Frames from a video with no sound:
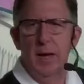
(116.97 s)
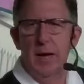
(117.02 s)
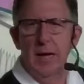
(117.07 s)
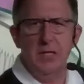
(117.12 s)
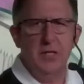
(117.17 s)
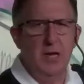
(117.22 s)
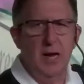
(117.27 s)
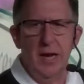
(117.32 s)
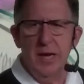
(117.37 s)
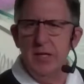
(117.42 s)

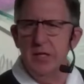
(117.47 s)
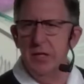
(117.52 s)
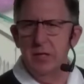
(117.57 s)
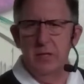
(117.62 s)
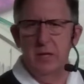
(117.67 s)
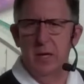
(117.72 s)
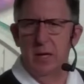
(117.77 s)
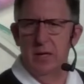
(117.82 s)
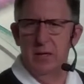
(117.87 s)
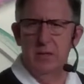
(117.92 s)
It
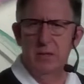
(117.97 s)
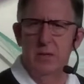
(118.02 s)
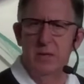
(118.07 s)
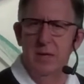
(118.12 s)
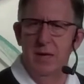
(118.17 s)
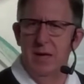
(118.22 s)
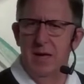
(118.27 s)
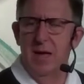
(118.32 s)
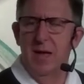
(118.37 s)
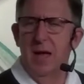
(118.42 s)
changes us.
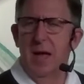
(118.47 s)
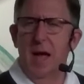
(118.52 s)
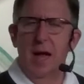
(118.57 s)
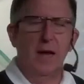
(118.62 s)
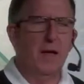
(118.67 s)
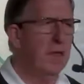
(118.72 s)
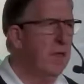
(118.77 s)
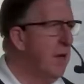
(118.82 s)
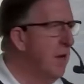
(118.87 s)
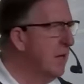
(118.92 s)

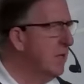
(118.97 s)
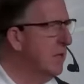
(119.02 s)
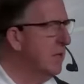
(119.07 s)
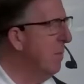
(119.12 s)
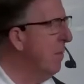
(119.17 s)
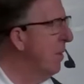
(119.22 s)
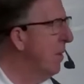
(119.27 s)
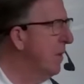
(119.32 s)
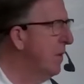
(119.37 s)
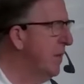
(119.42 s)
I can think of
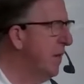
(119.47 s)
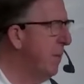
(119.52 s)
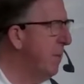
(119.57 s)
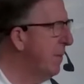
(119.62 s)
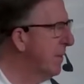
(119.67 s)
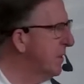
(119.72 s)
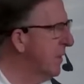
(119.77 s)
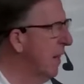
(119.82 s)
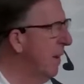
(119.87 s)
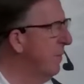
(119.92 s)
some of the
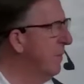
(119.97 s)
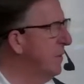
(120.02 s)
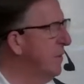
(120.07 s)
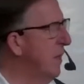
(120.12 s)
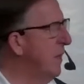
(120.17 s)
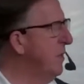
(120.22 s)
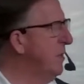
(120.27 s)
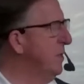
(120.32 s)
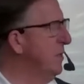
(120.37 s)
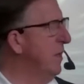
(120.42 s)
deepest
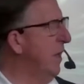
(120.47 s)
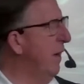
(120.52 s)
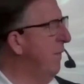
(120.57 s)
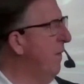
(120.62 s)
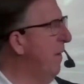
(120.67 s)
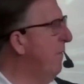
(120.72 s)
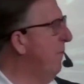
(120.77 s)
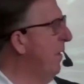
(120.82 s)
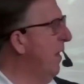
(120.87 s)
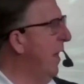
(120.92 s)
conversations
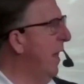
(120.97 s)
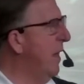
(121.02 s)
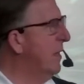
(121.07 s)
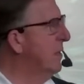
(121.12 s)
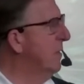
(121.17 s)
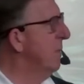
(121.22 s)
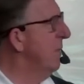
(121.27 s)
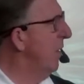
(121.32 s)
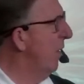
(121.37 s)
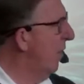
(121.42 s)
I've ever
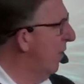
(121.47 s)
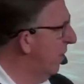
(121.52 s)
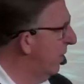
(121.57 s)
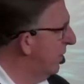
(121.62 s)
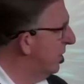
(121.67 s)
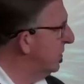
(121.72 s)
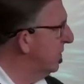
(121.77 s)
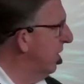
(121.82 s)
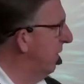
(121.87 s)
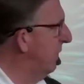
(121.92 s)
had, some of the
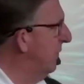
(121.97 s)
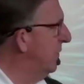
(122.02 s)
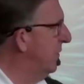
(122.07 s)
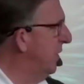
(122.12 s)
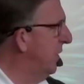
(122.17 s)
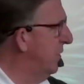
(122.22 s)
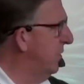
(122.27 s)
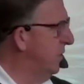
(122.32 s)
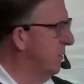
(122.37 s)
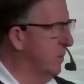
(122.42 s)
hardest
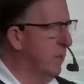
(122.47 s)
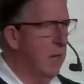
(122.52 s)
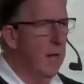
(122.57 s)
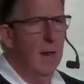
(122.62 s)
conversations.